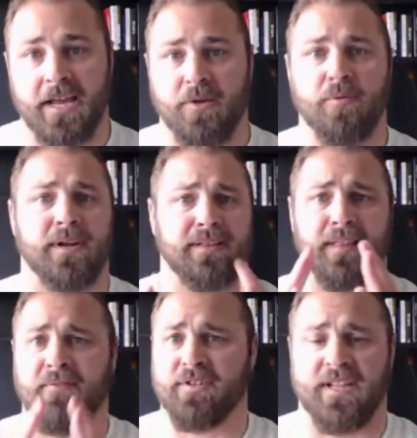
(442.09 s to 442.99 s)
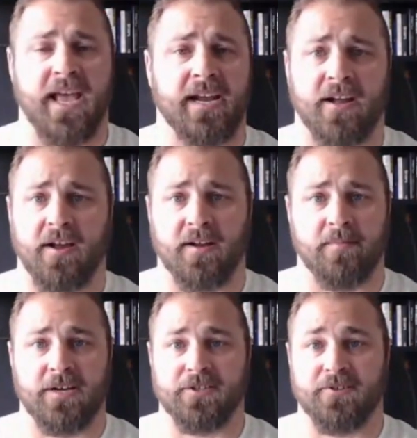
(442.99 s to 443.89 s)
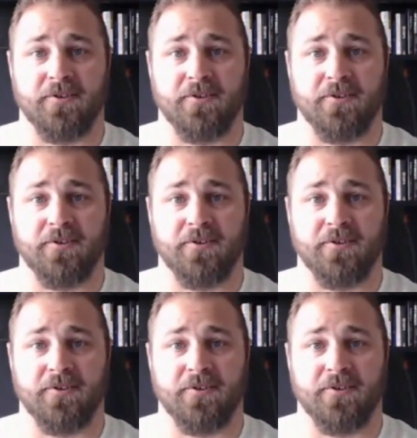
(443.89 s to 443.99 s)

you want to leverage the heck out of automation.